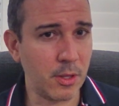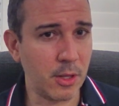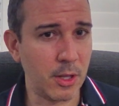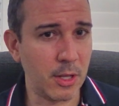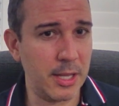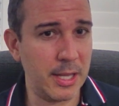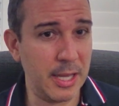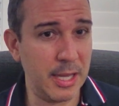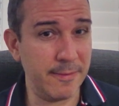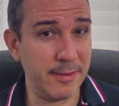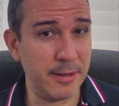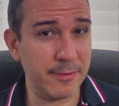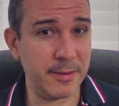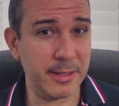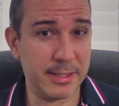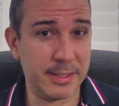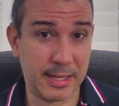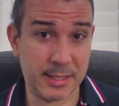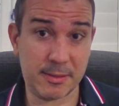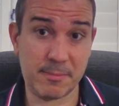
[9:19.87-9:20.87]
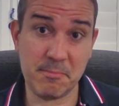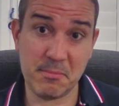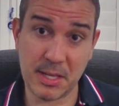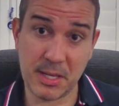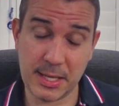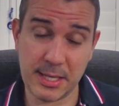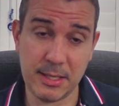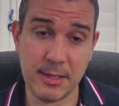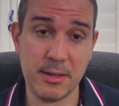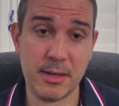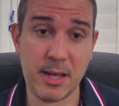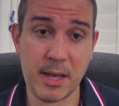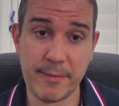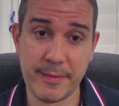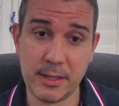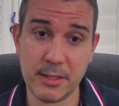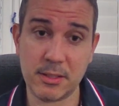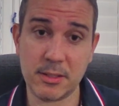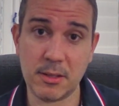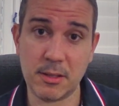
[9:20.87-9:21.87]
even if it does mean
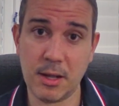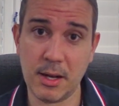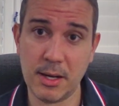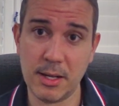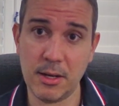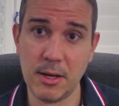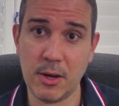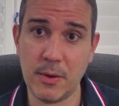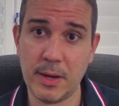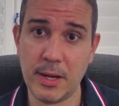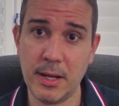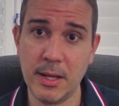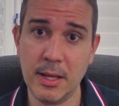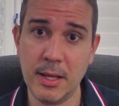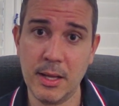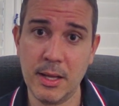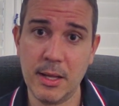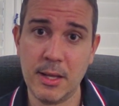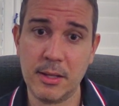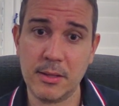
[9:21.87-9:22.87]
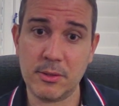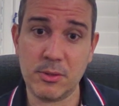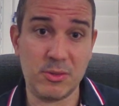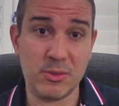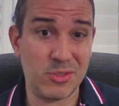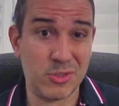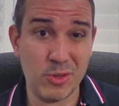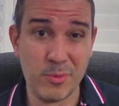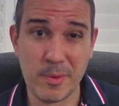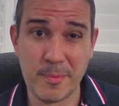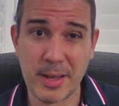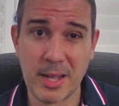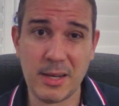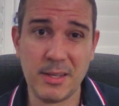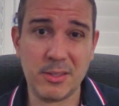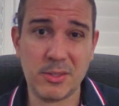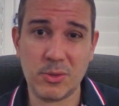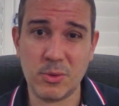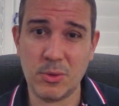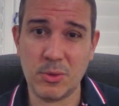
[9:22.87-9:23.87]
having a slightly lower sort of super
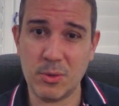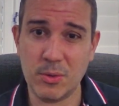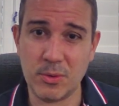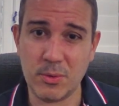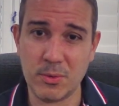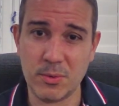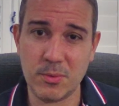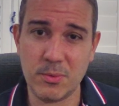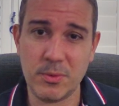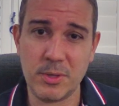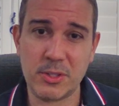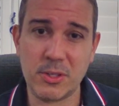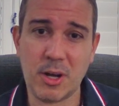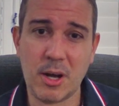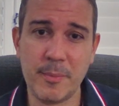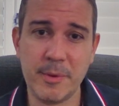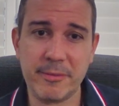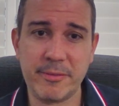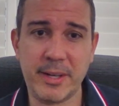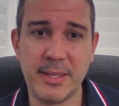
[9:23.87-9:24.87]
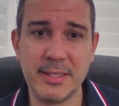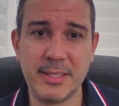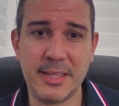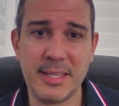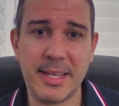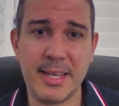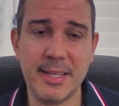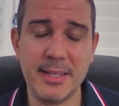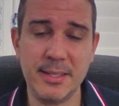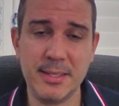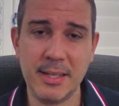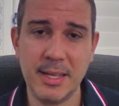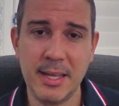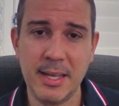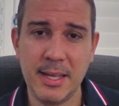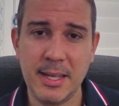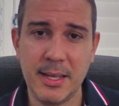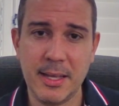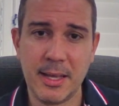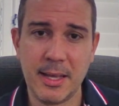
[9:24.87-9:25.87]
balance or retirement funds in the end.
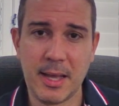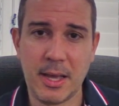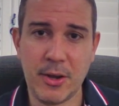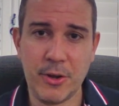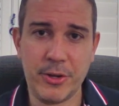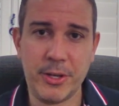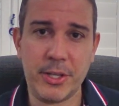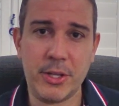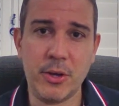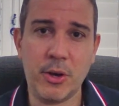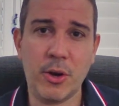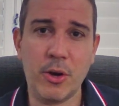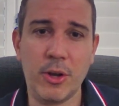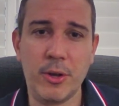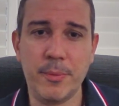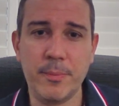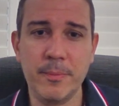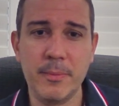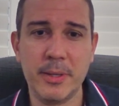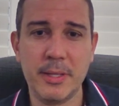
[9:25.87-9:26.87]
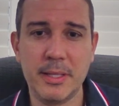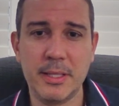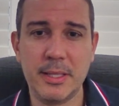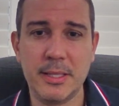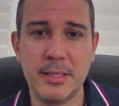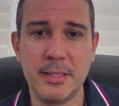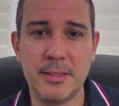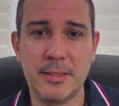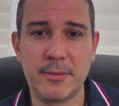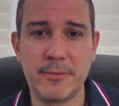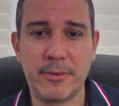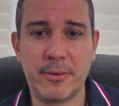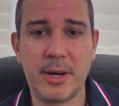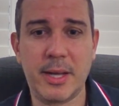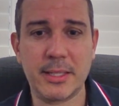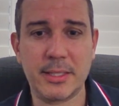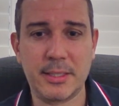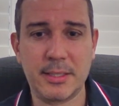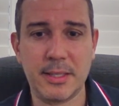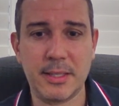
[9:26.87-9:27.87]
Owning your home is for
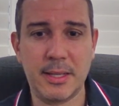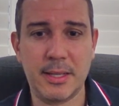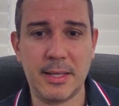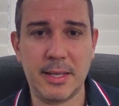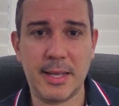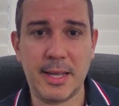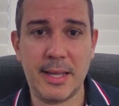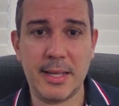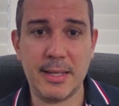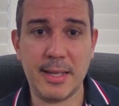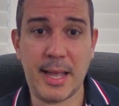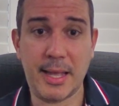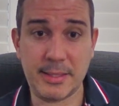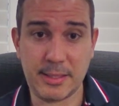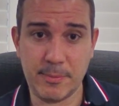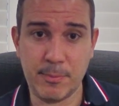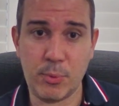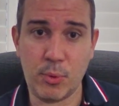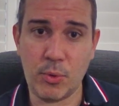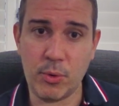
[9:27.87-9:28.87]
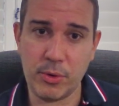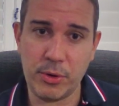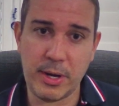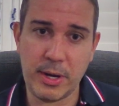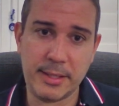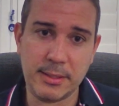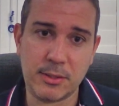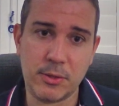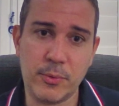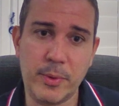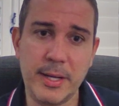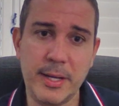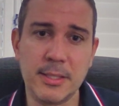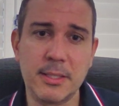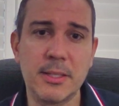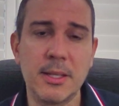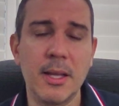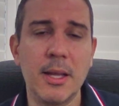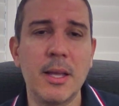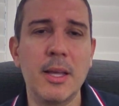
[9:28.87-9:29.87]
us as important as the
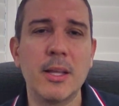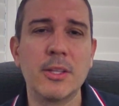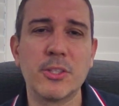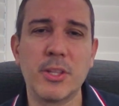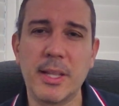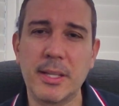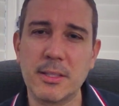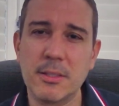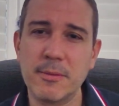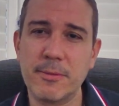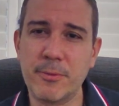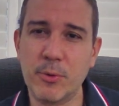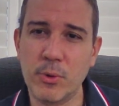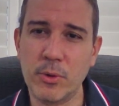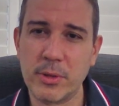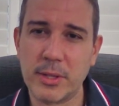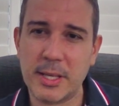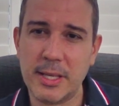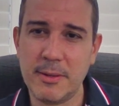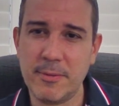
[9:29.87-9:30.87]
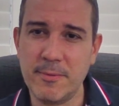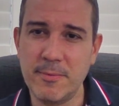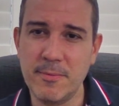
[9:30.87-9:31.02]
rest. So that's the fourth key